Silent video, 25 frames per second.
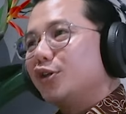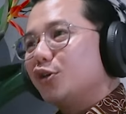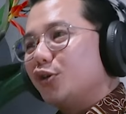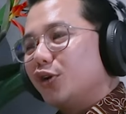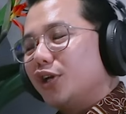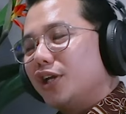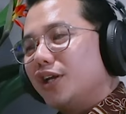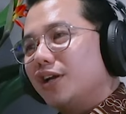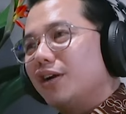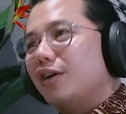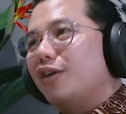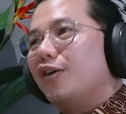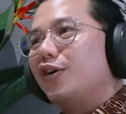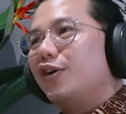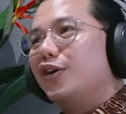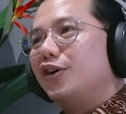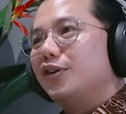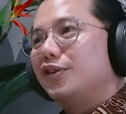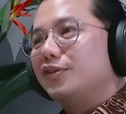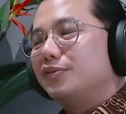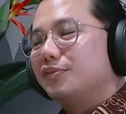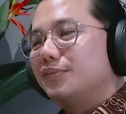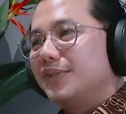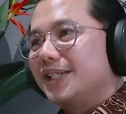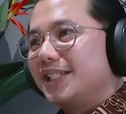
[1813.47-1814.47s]
going
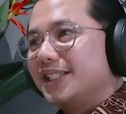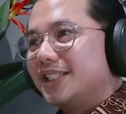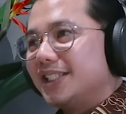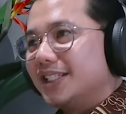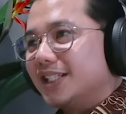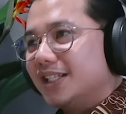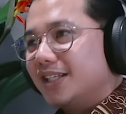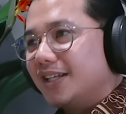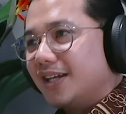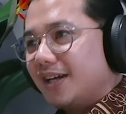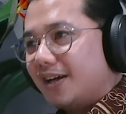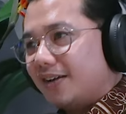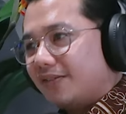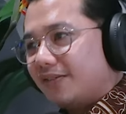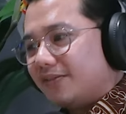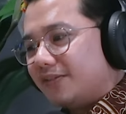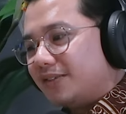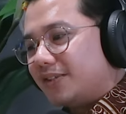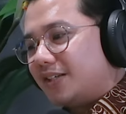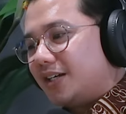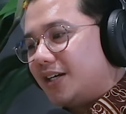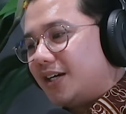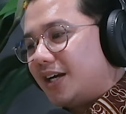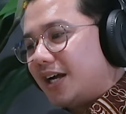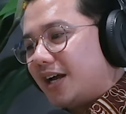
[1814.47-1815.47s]
on basically
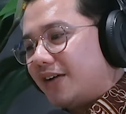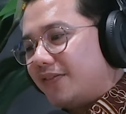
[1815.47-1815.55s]
after